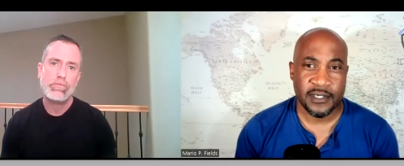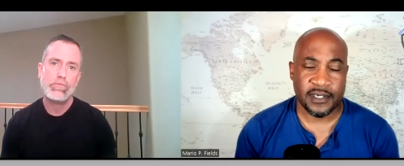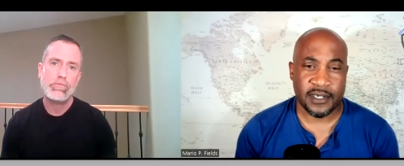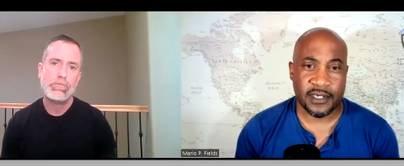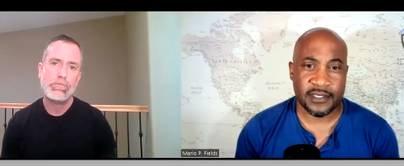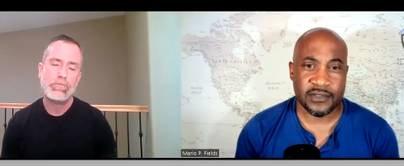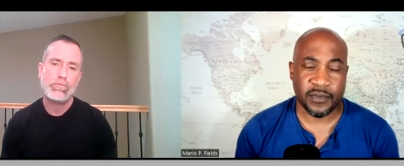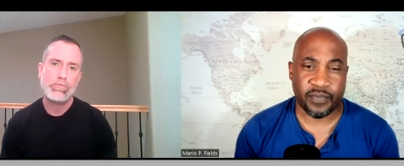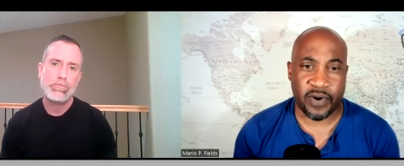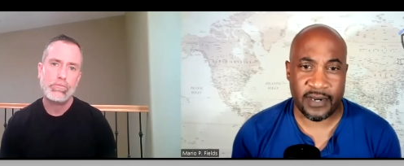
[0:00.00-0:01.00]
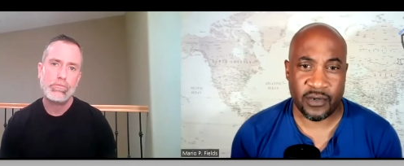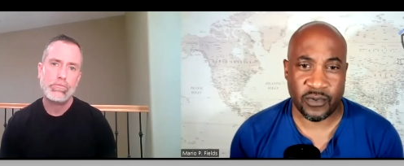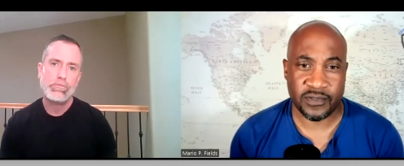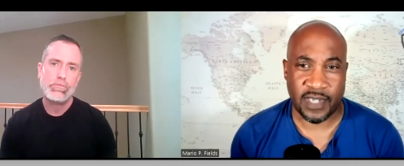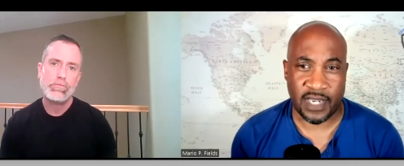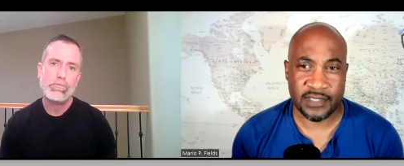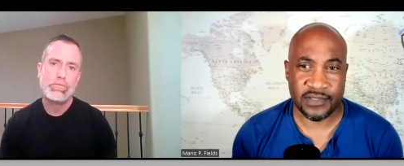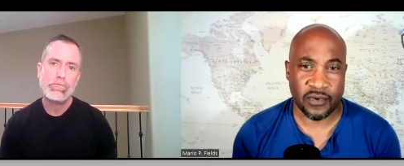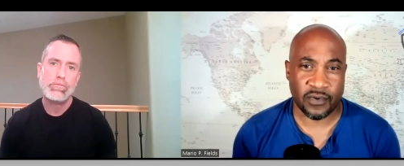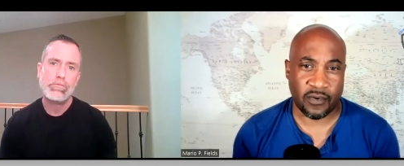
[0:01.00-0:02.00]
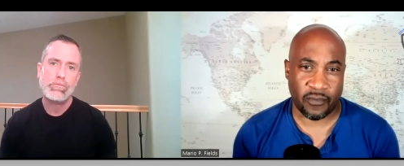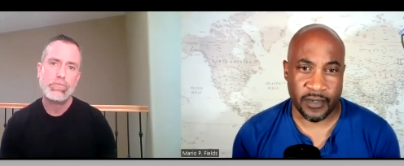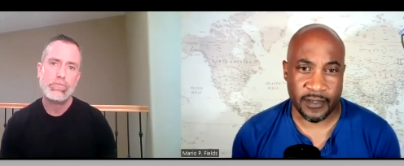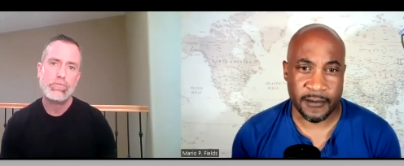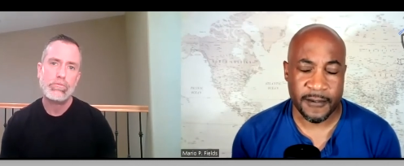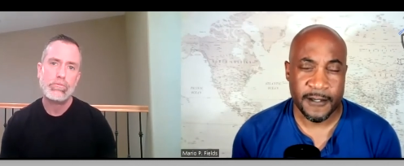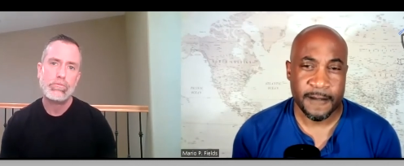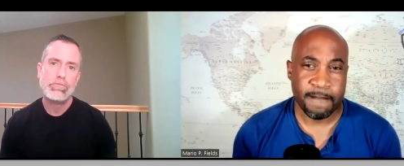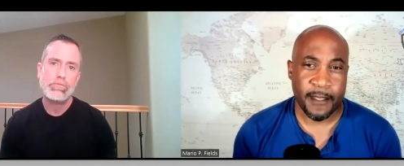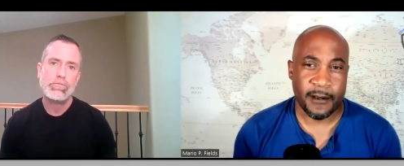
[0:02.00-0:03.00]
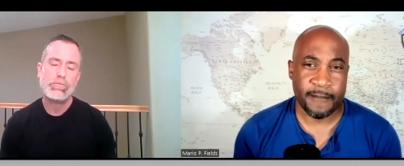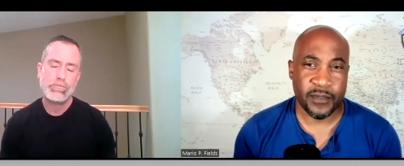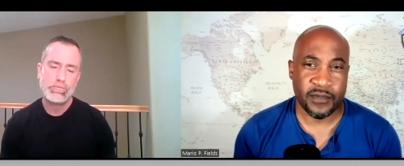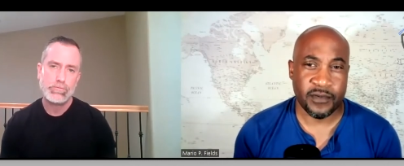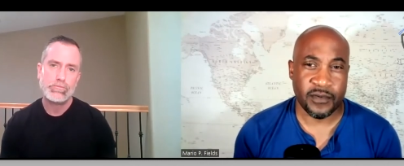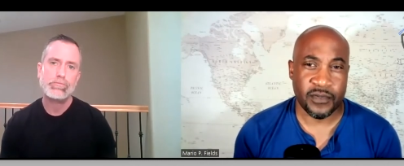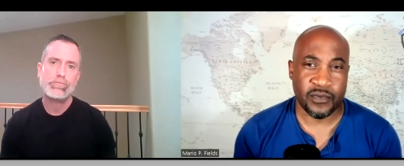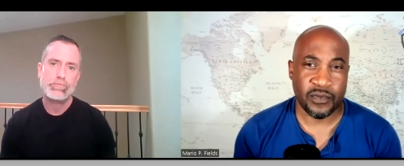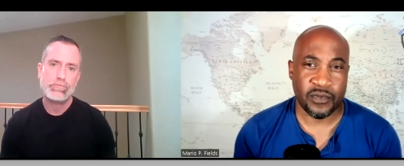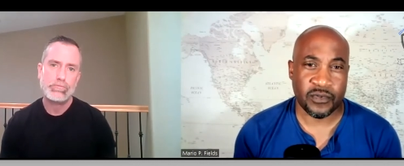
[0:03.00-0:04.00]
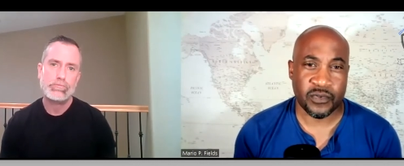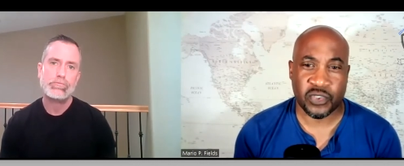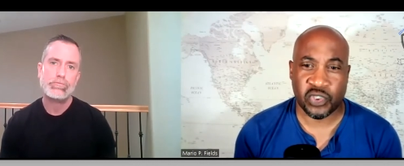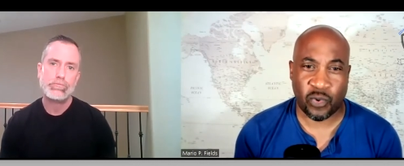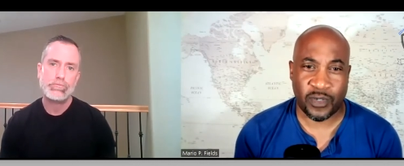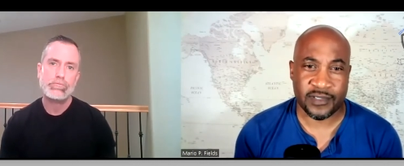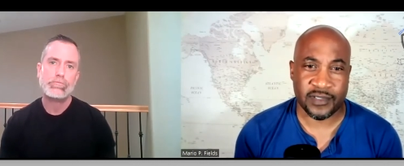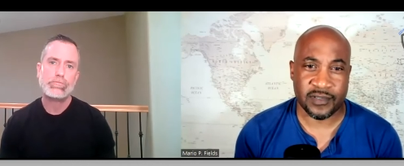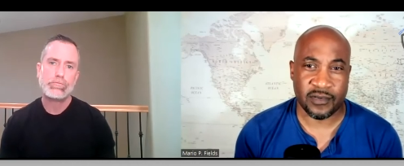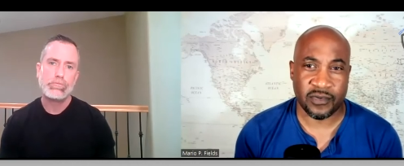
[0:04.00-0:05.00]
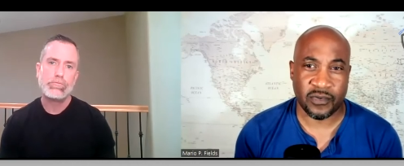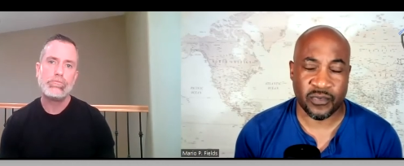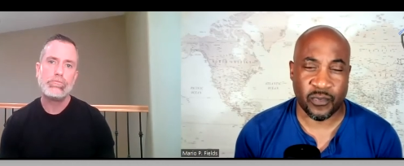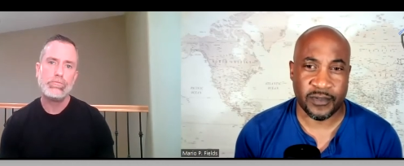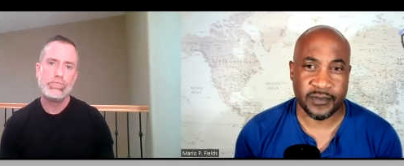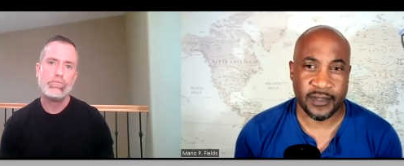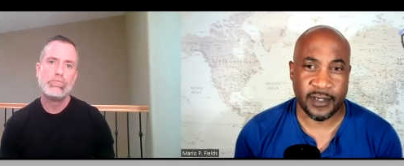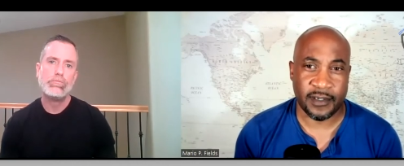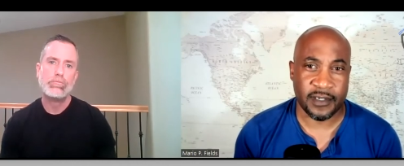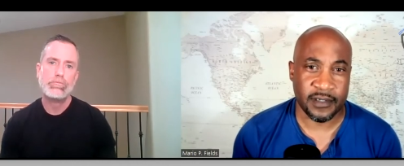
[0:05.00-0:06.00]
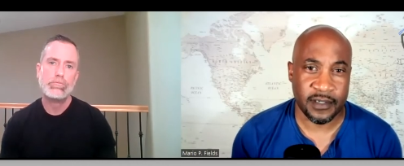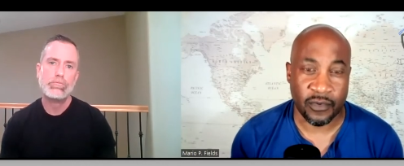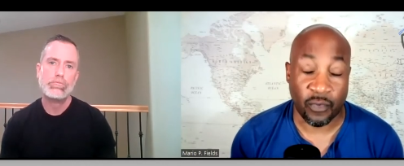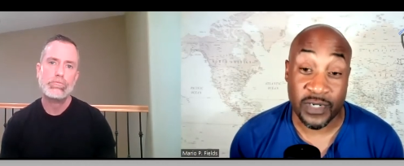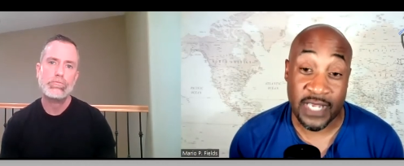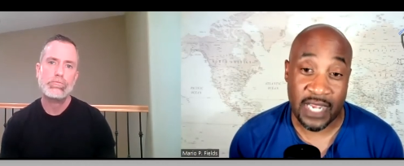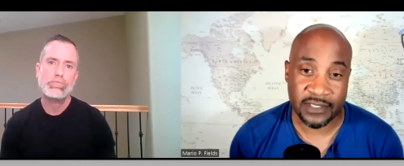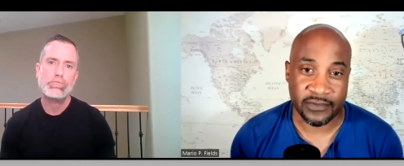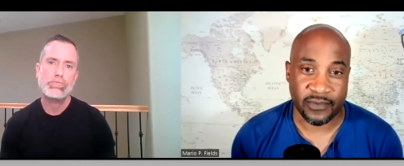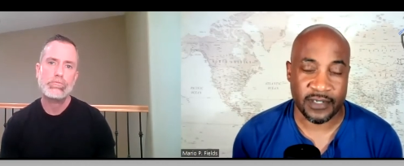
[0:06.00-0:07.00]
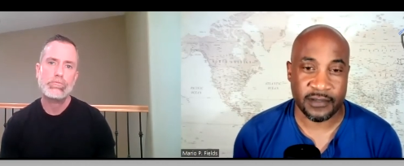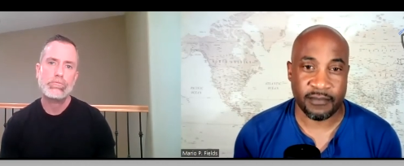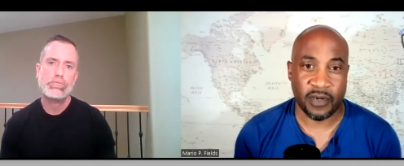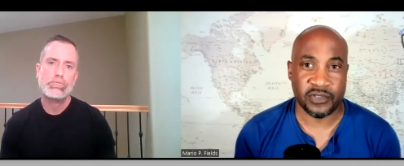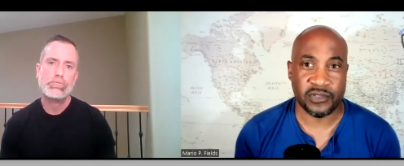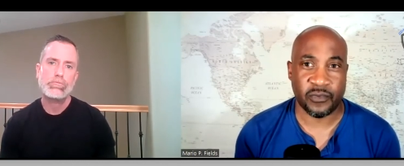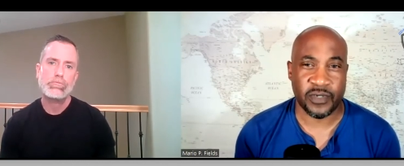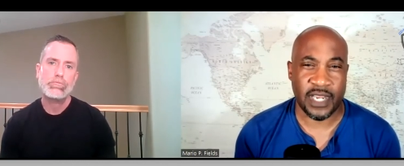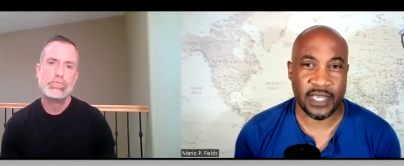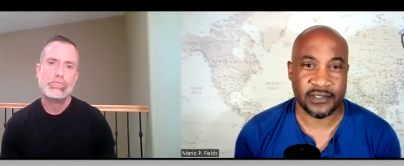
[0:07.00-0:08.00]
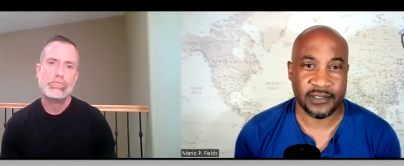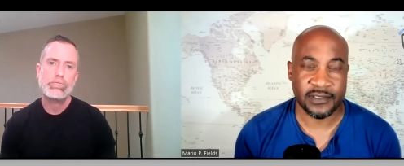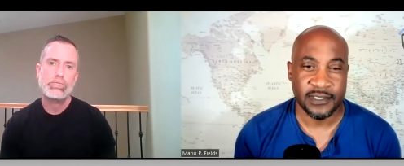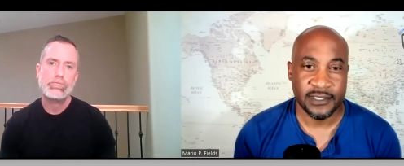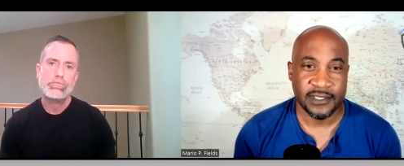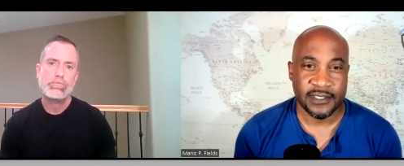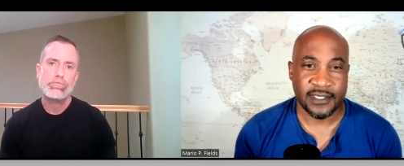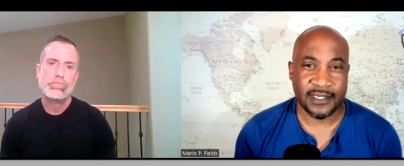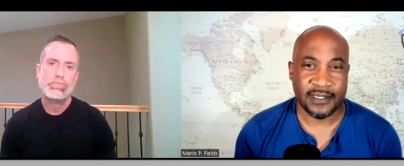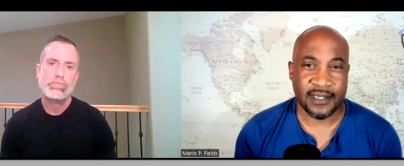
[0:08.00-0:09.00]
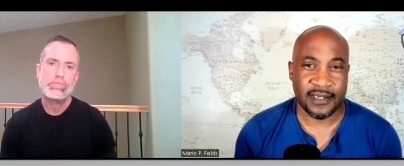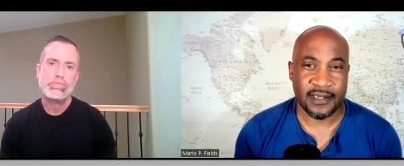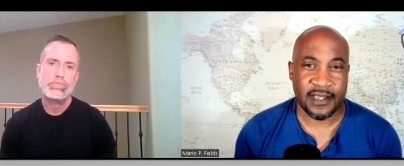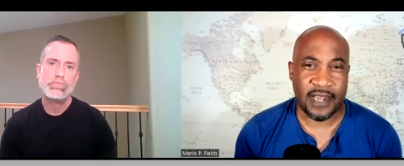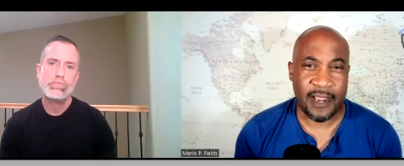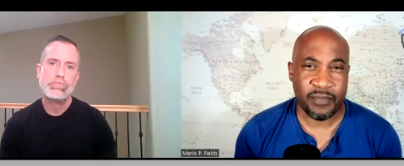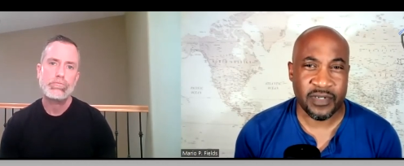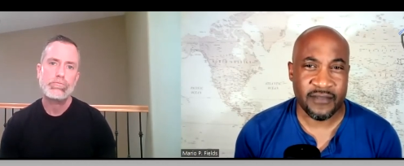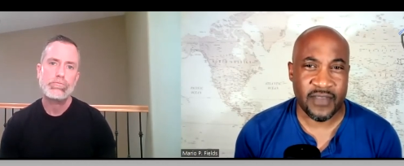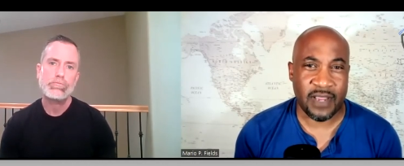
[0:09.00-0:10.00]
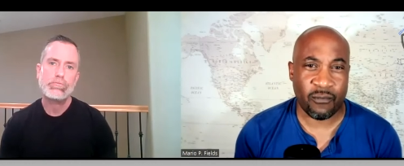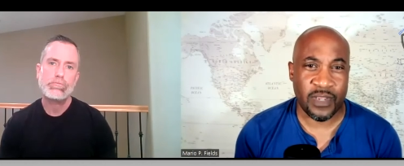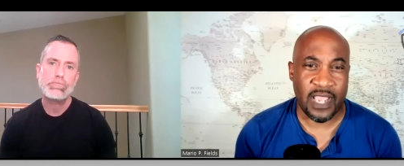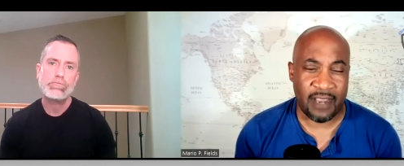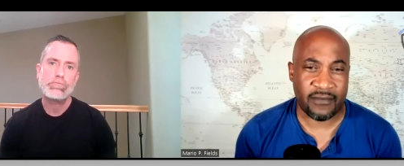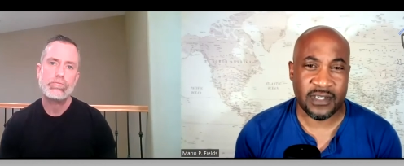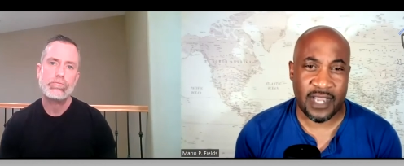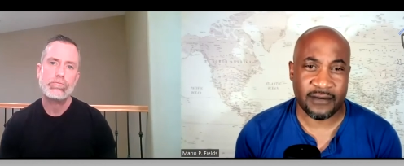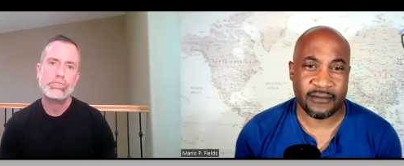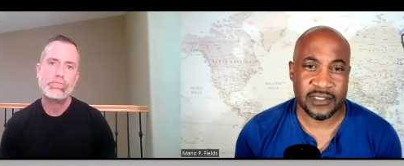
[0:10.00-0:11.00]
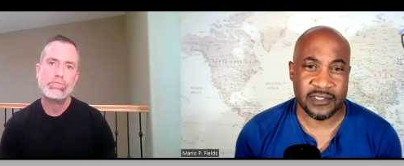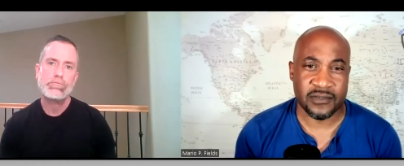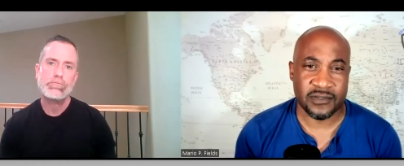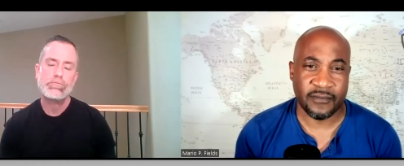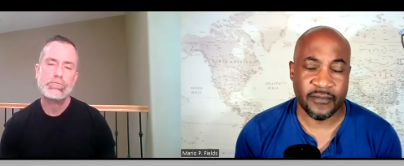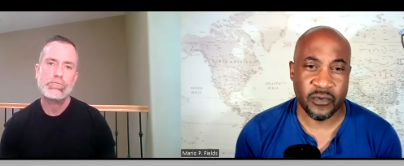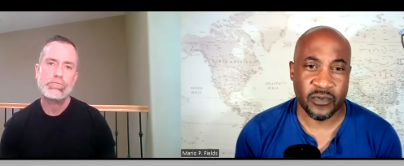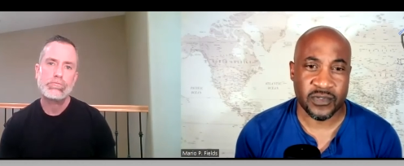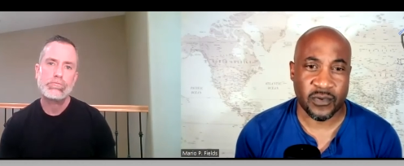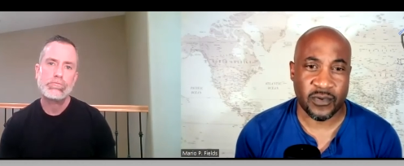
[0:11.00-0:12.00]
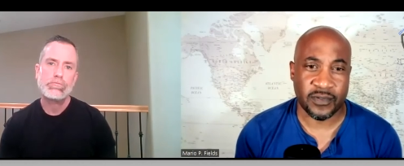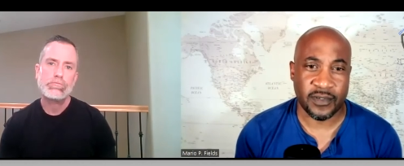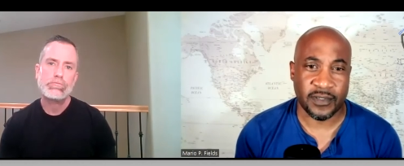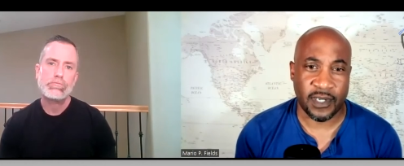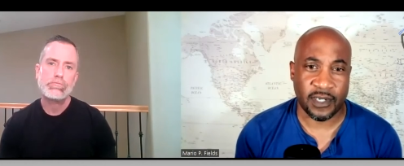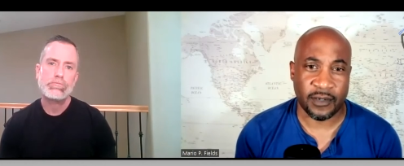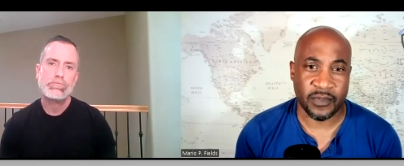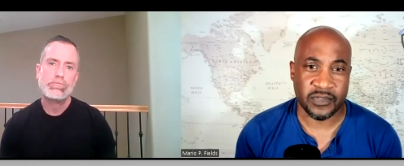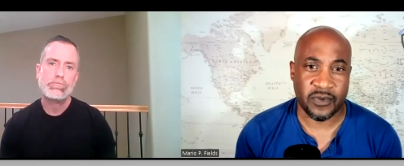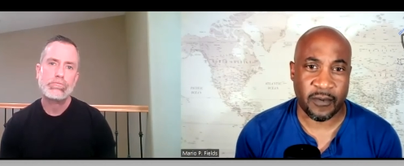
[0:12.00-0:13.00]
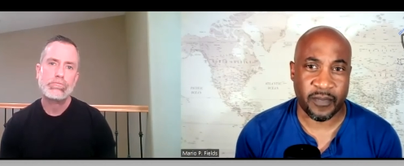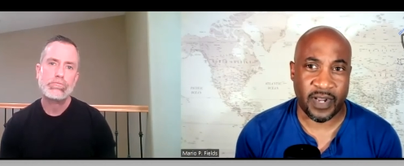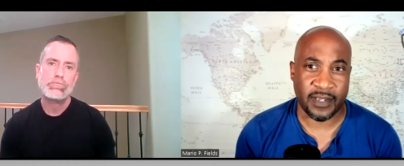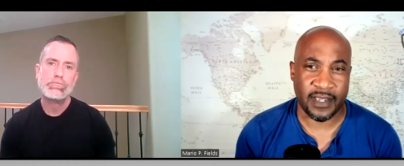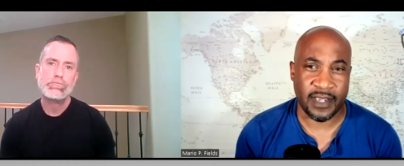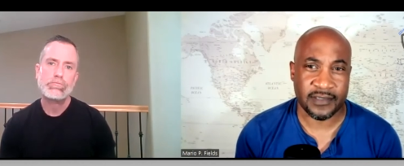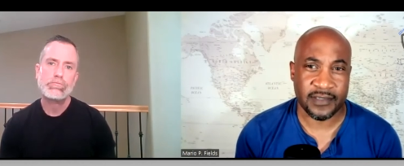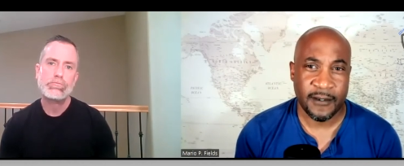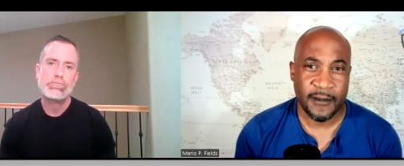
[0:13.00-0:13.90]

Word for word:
Speaker 1: uh, to prioritize your career. Um, you, you, know, you those were choices, though those weren't uh, in, in a reaction, right? An emotional reaction and and and I believe that we have a lot of listeners and viewers on on Unarmored Talk podcast